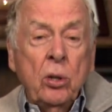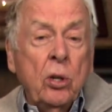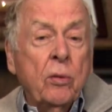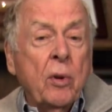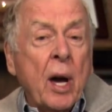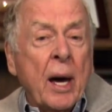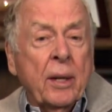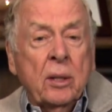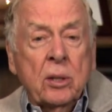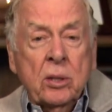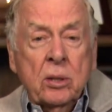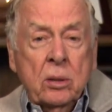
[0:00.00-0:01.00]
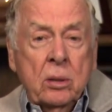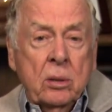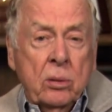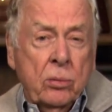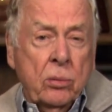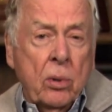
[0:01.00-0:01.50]
You've got this
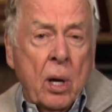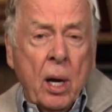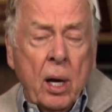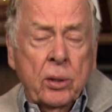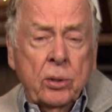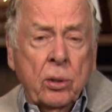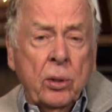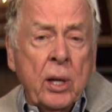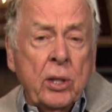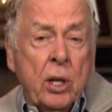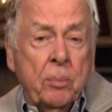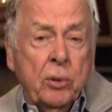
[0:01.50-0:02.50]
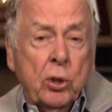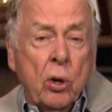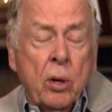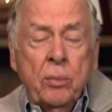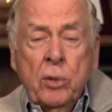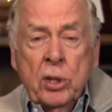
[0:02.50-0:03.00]
uh, Strategic
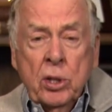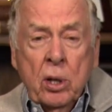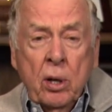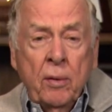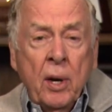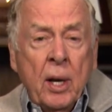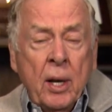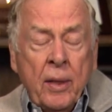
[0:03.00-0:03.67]
Petroleum Reserve,